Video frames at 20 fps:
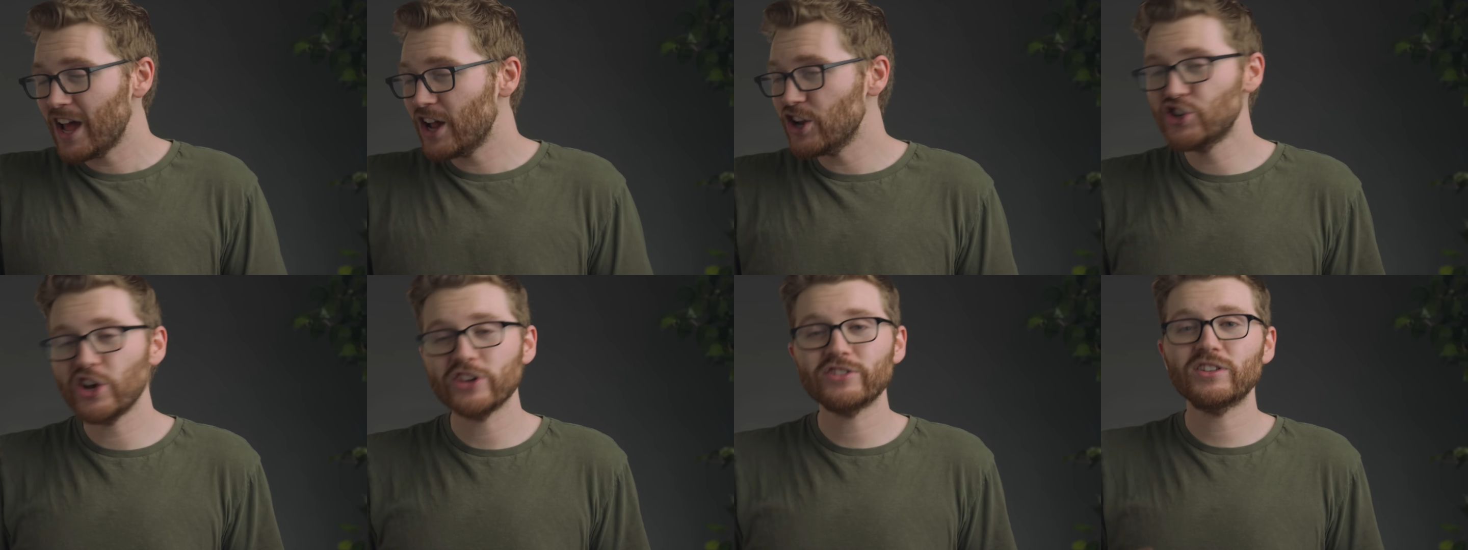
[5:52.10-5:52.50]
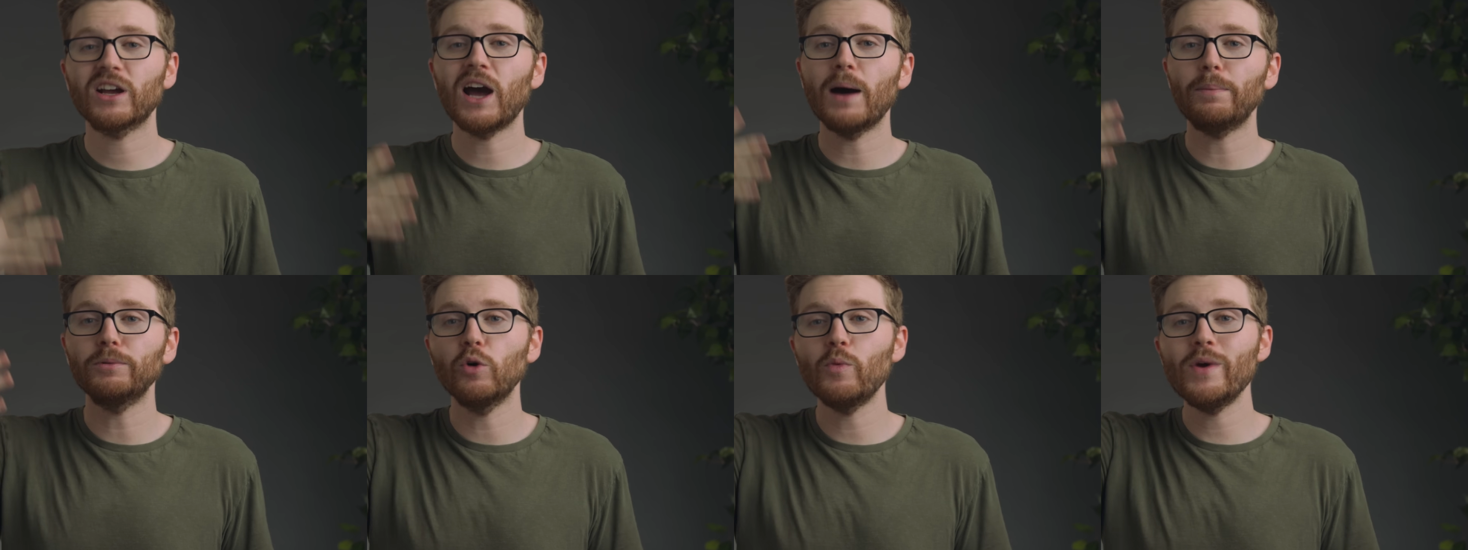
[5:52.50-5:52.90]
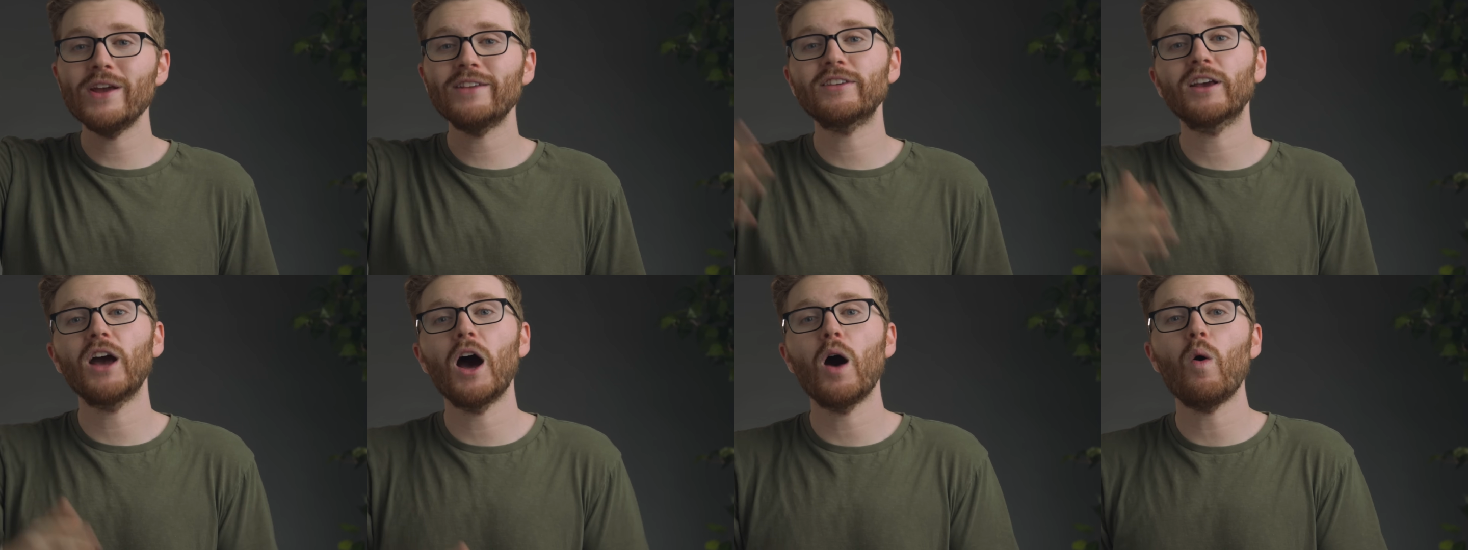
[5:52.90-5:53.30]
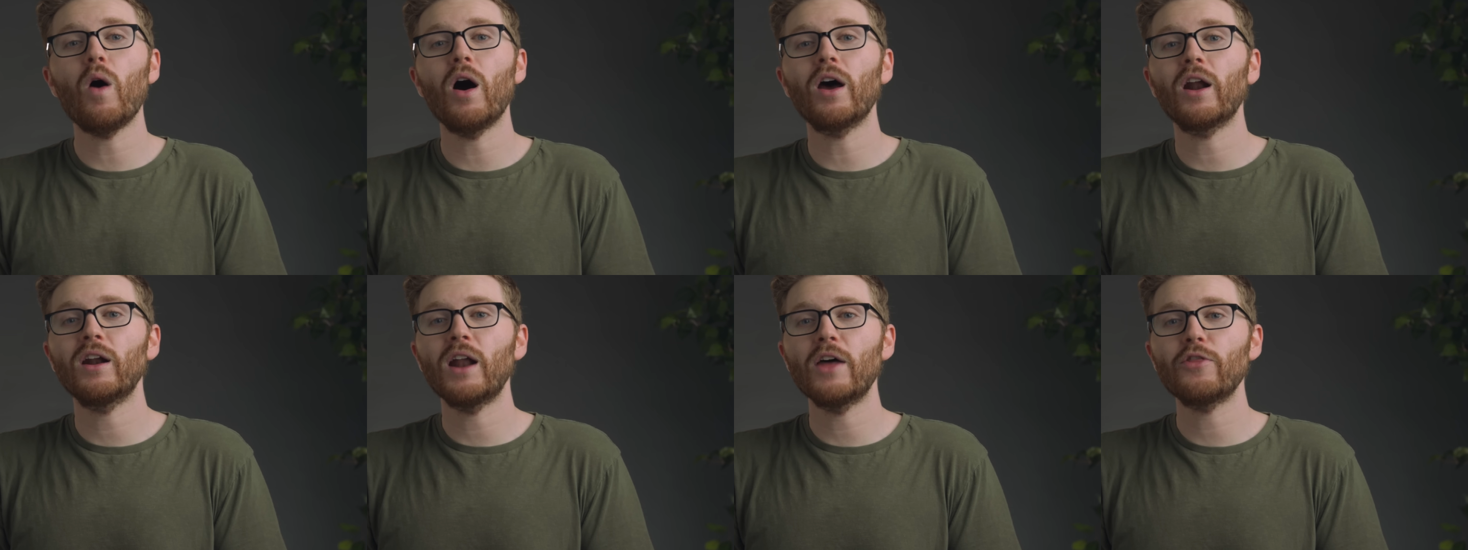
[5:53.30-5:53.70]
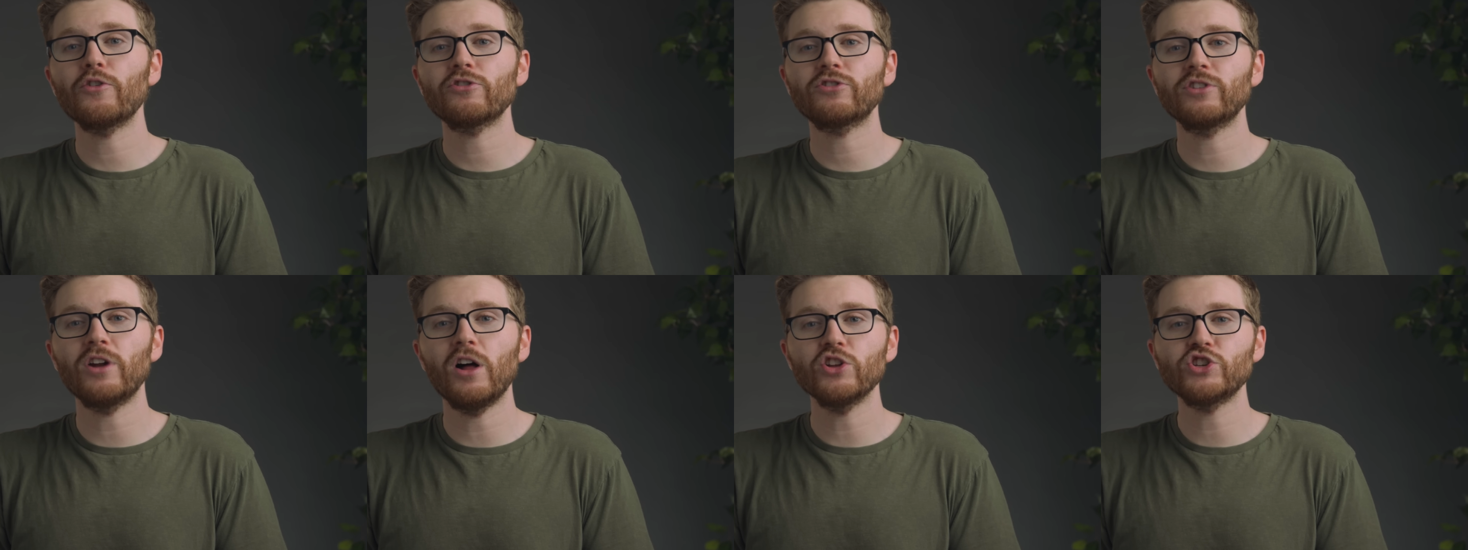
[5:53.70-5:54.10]
just a couple of weeks ago on another
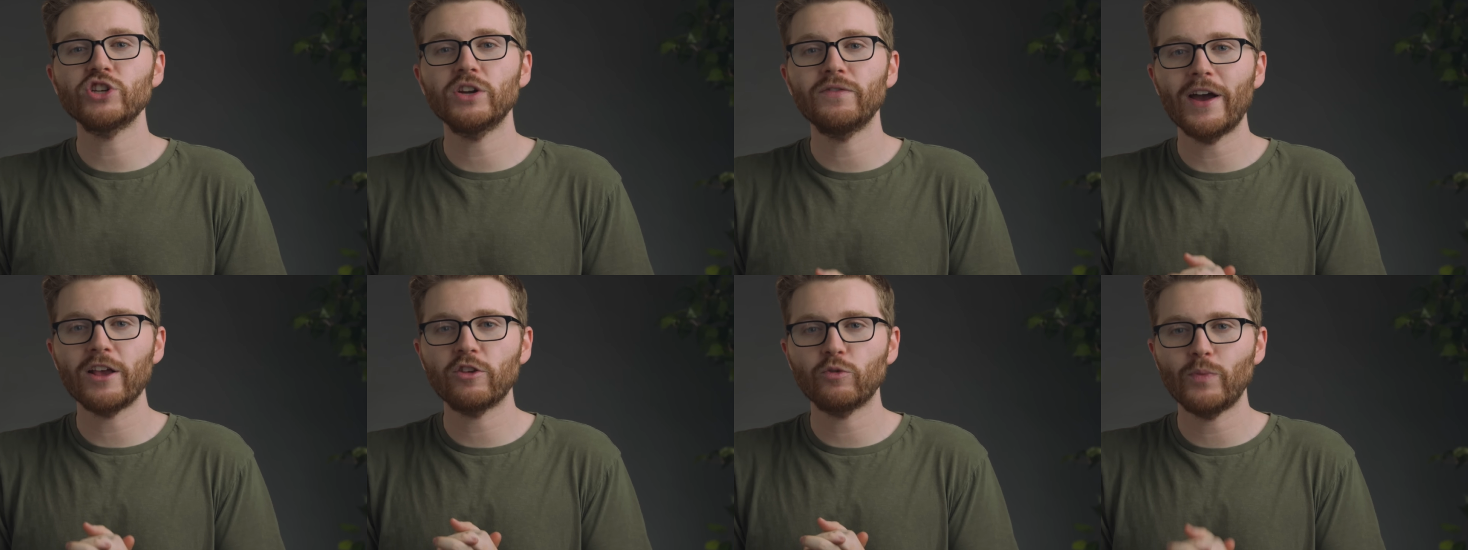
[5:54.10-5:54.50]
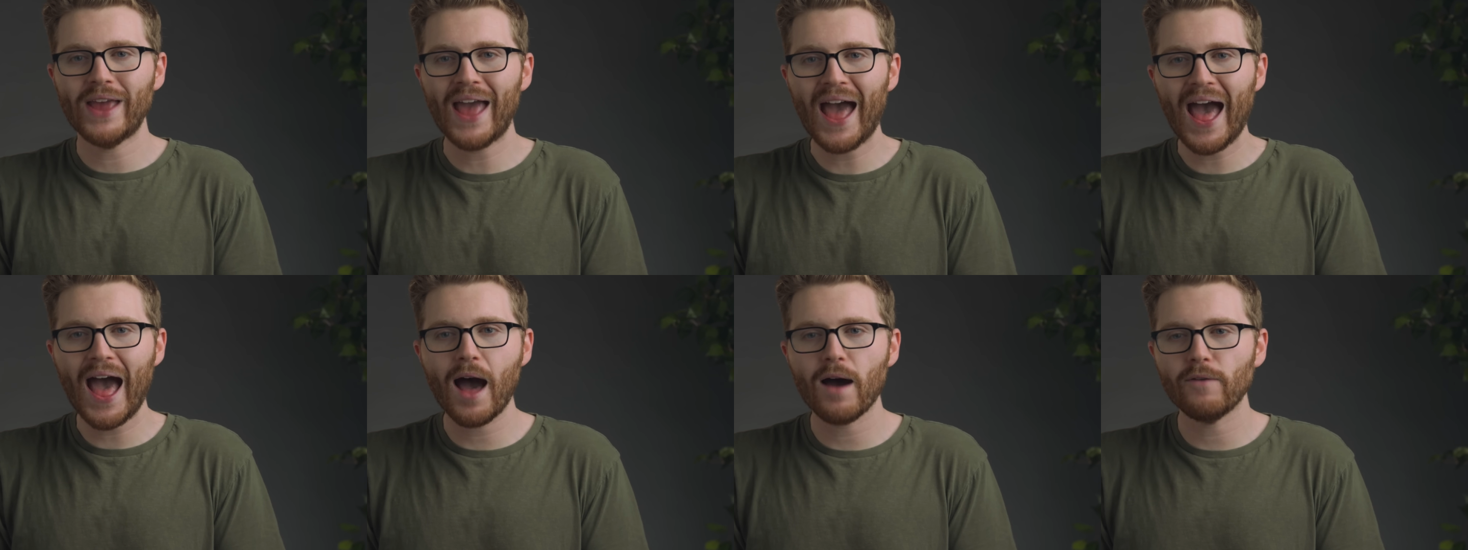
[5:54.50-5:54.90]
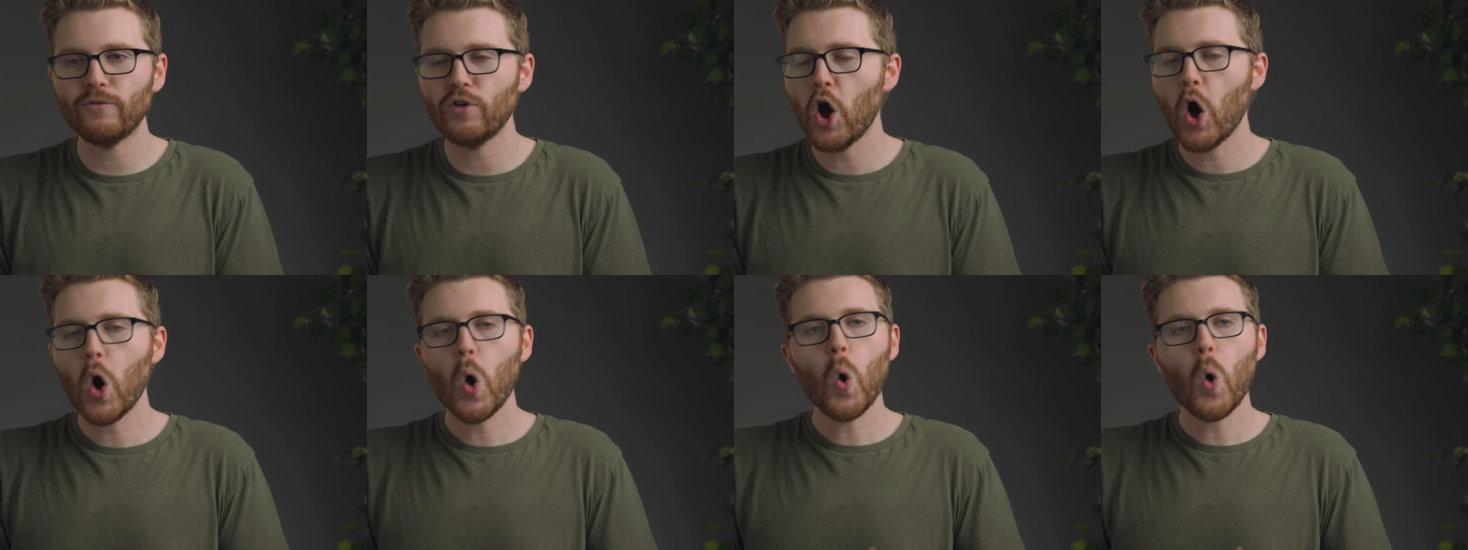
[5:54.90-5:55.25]
Synology device we have,